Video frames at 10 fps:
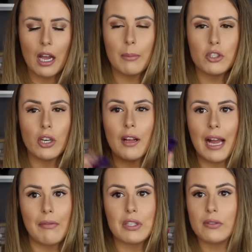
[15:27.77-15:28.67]
I'm sure I'll
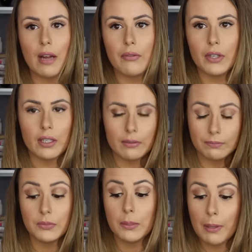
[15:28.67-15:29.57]
have this
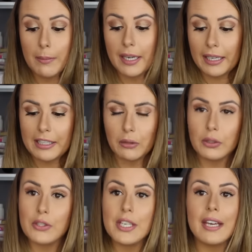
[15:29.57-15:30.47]
forever permitting I
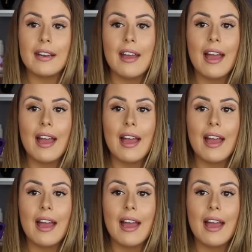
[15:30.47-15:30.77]
don't lose it.